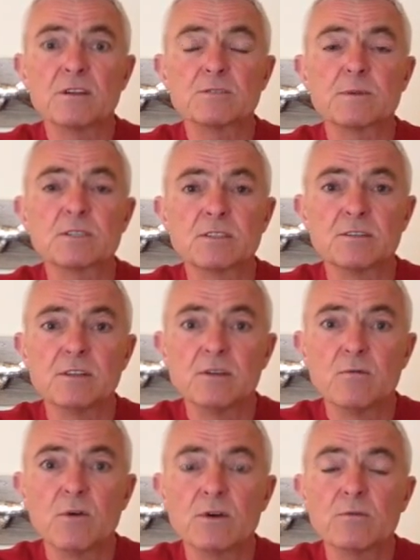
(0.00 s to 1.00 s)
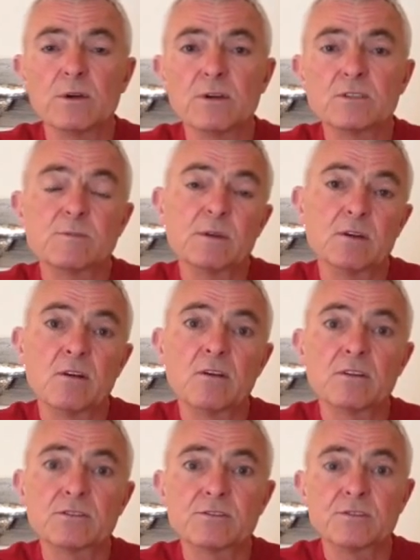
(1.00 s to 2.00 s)
especially the award winners, but all
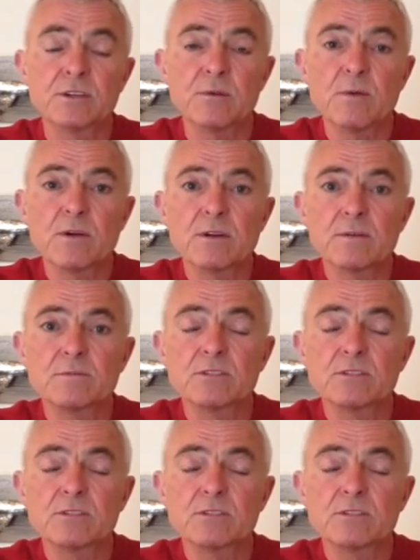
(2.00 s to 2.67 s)
are certainly welcome.